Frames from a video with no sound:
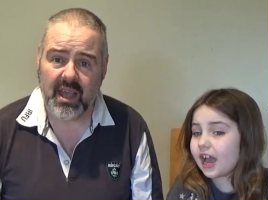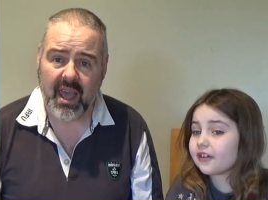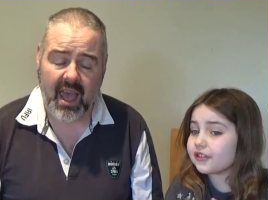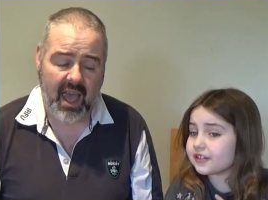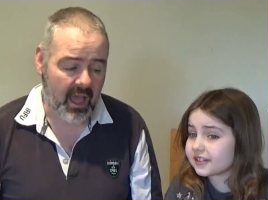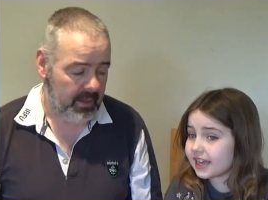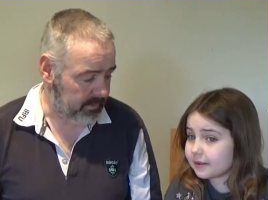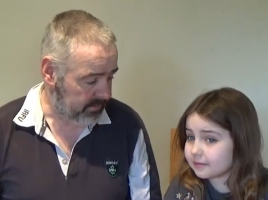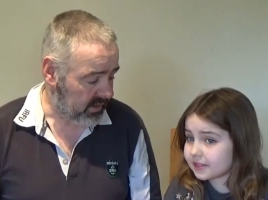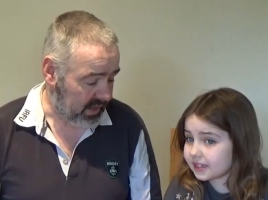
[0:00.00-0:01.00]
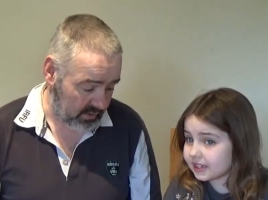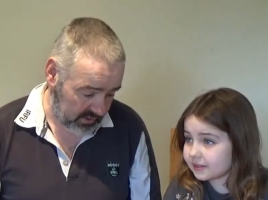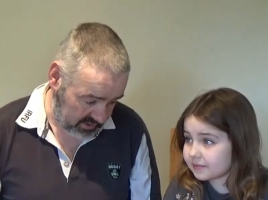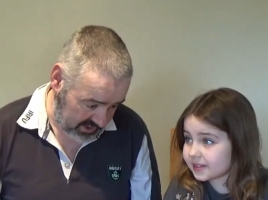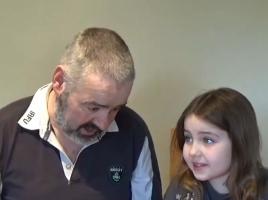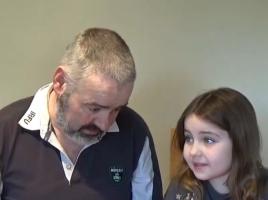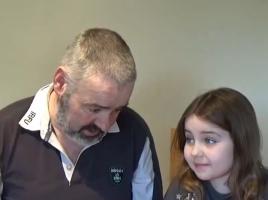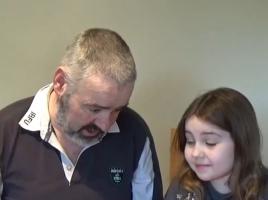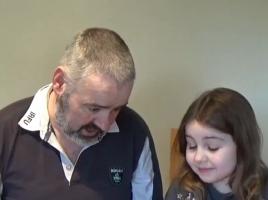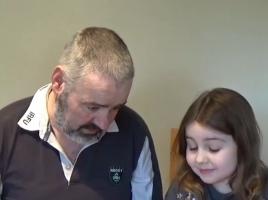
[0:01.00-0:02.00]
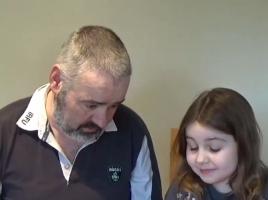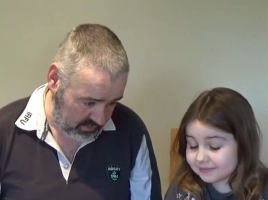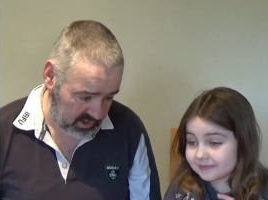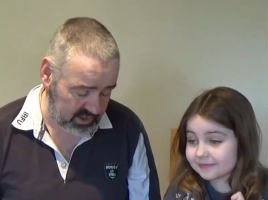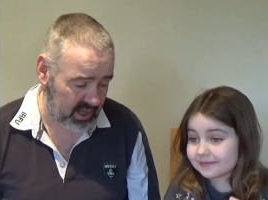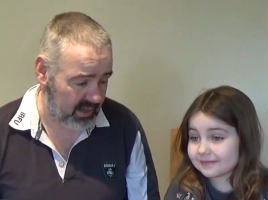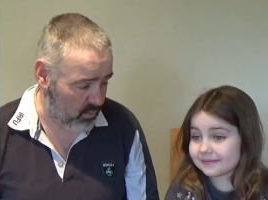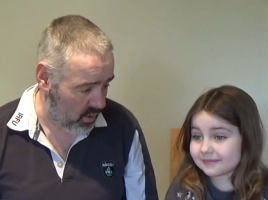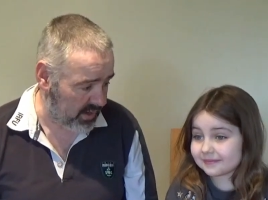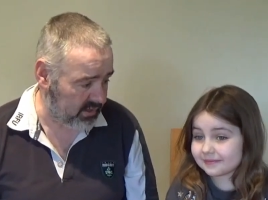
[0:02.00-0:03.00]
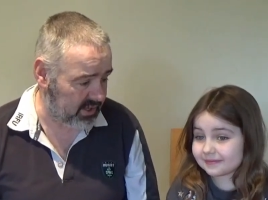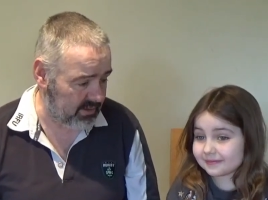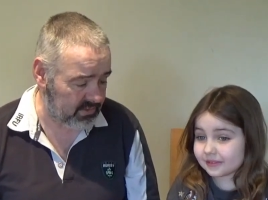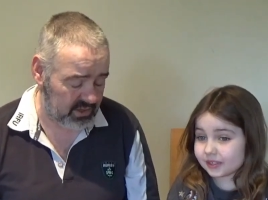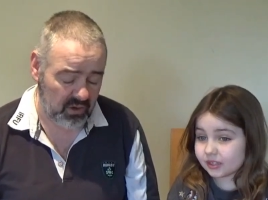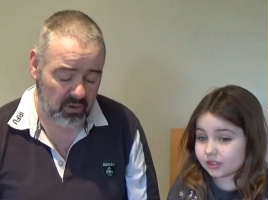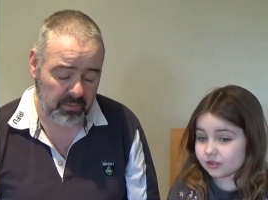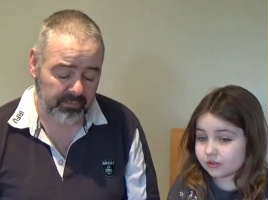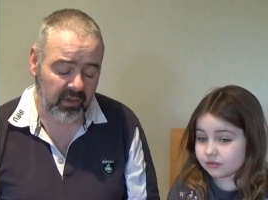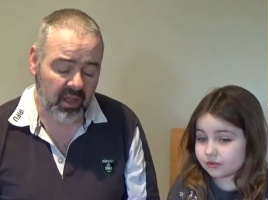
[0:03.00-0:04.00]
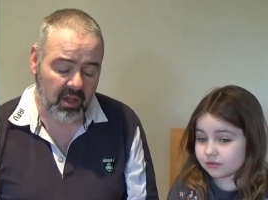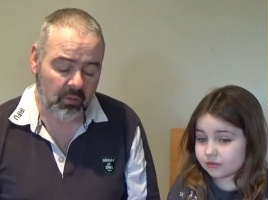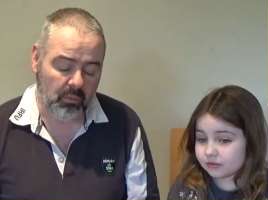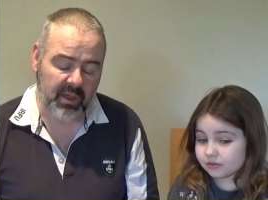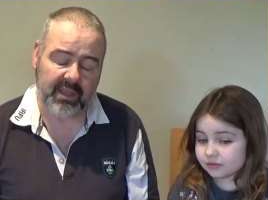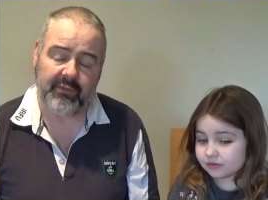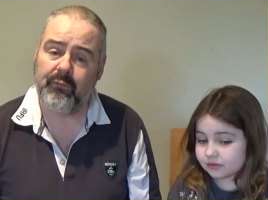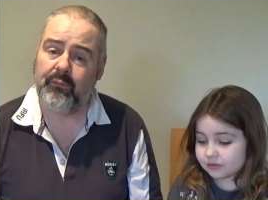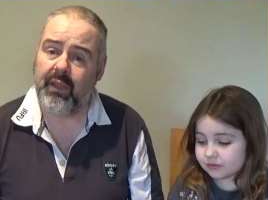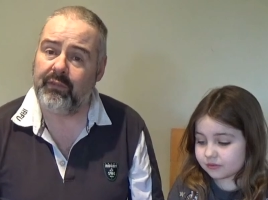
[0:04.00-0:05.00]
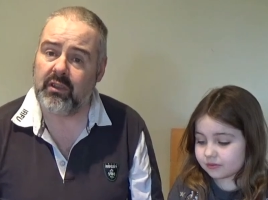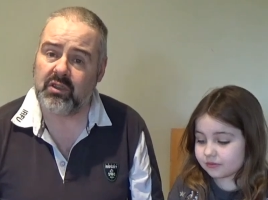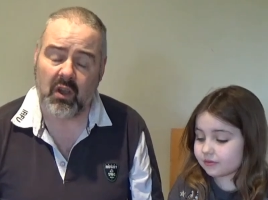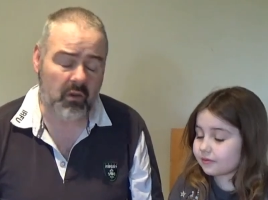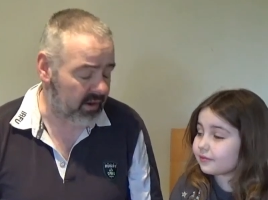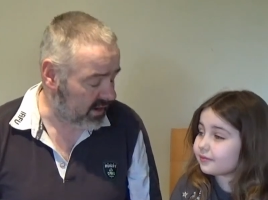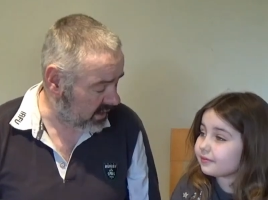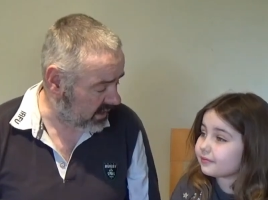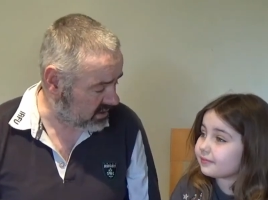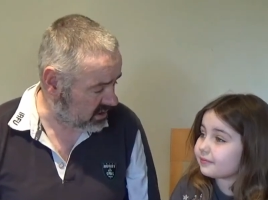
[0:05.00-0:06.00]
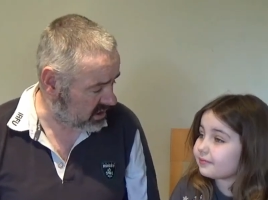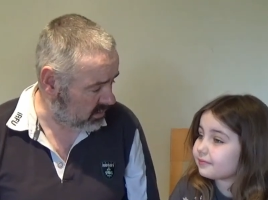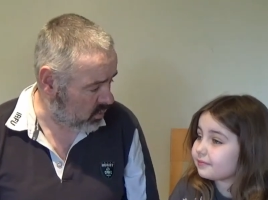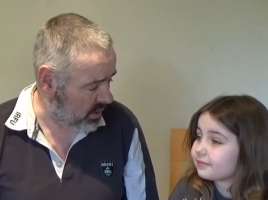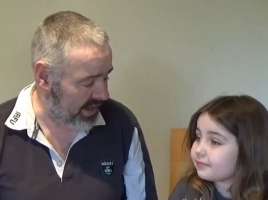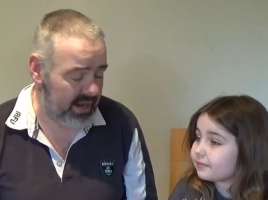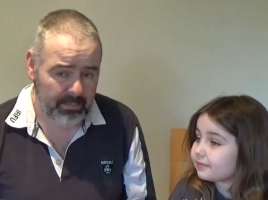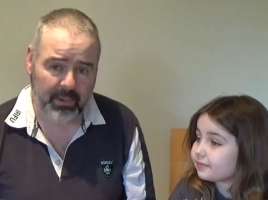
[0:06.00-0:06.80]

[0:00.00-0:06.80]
Speaker 1: that are the same that are
Speaker 2: the same teams, team 1 and team 2. We if there's already an existing one in a